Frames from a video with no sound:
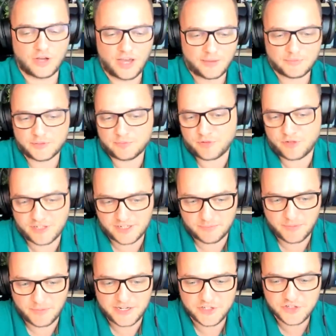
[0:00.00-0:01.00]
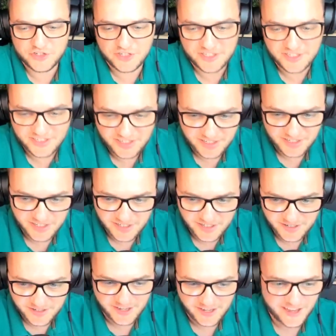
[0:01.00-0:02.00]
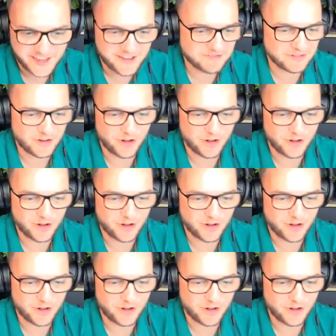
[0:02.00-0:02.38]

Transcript: I'm the product manager. I have